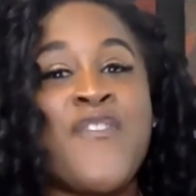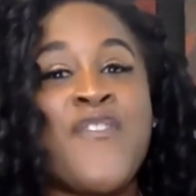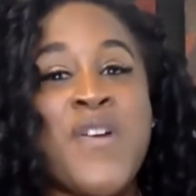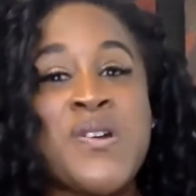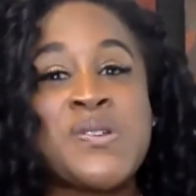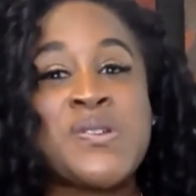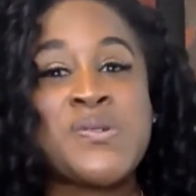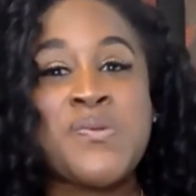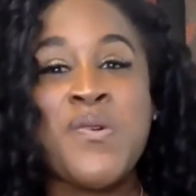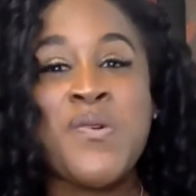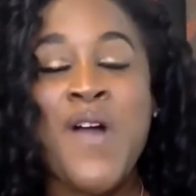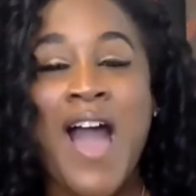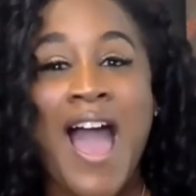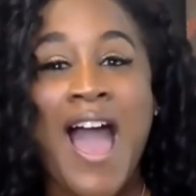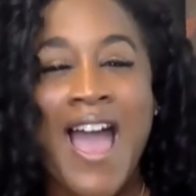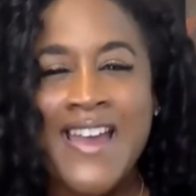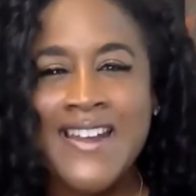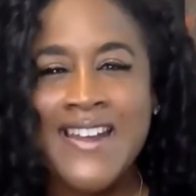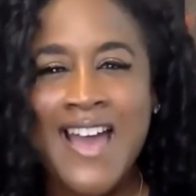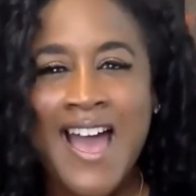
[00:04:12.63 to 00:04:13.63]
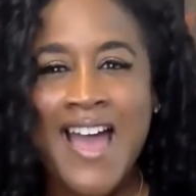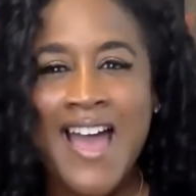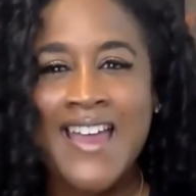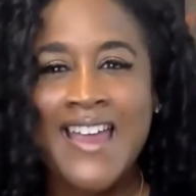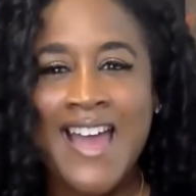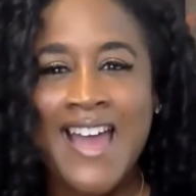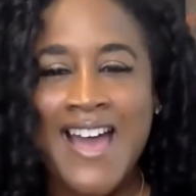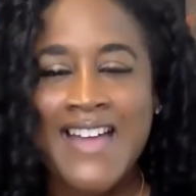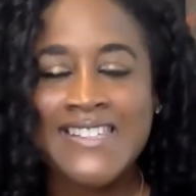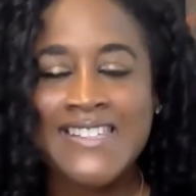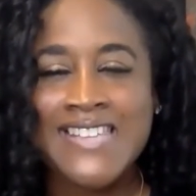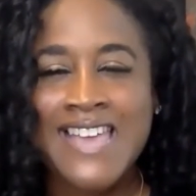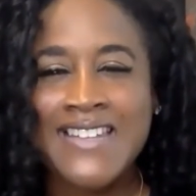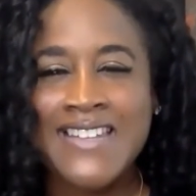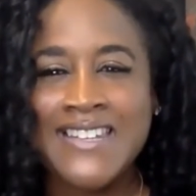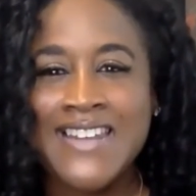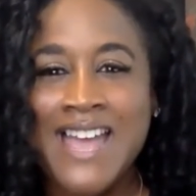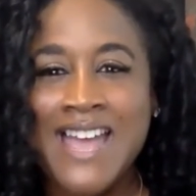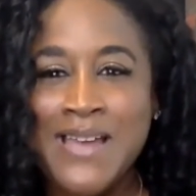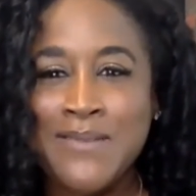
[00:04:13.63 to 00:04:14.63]
virtual eye-to-eye
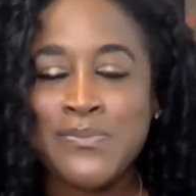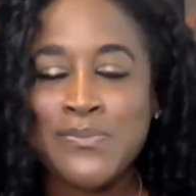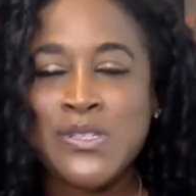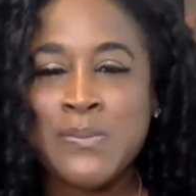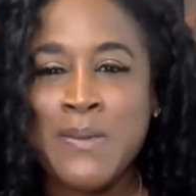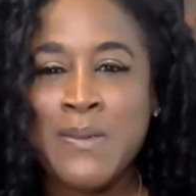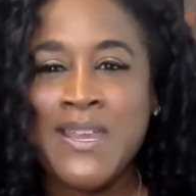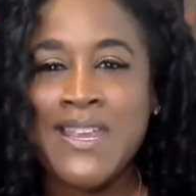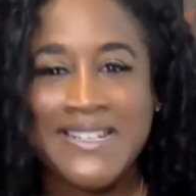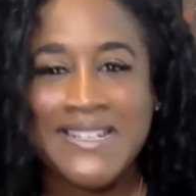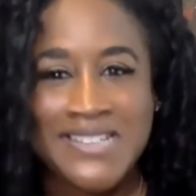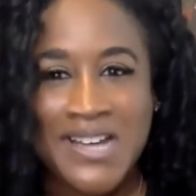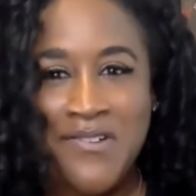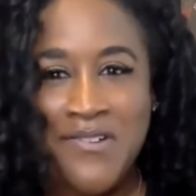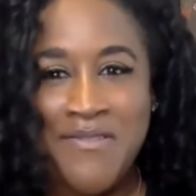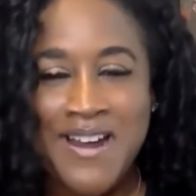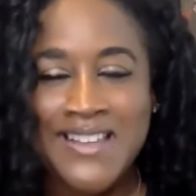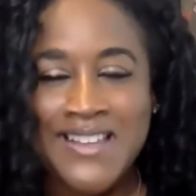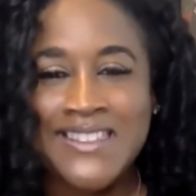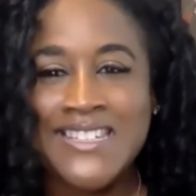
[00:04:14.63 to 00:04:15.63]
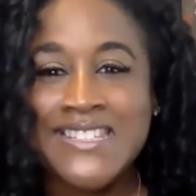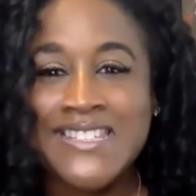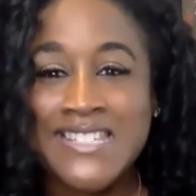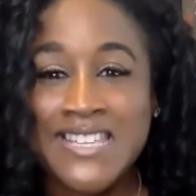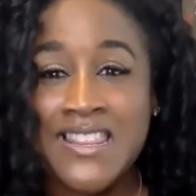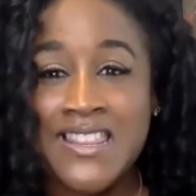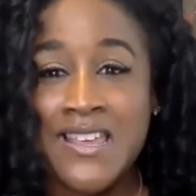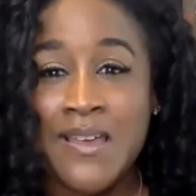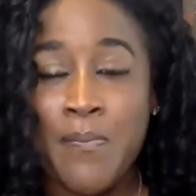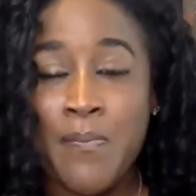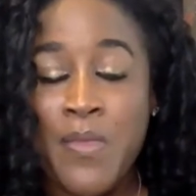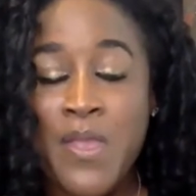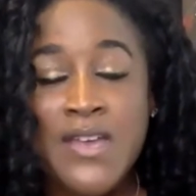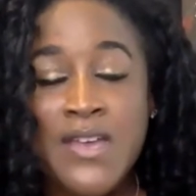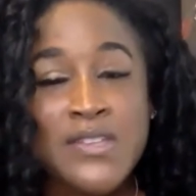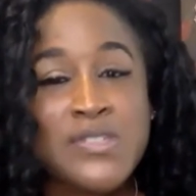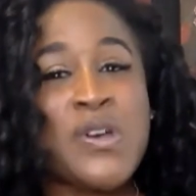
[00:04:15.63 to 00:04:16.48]
contact and I am speaking directly to them.